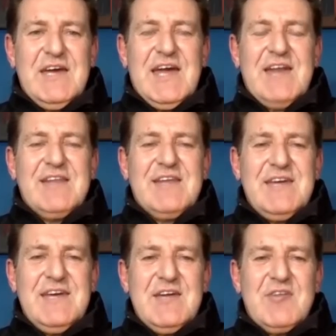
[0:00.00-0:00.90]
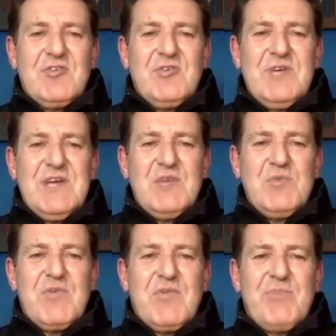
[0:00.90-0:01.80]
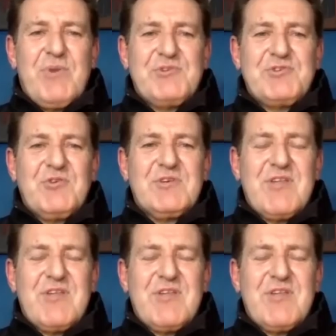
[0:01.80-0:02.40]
and their ears to hear with spiritual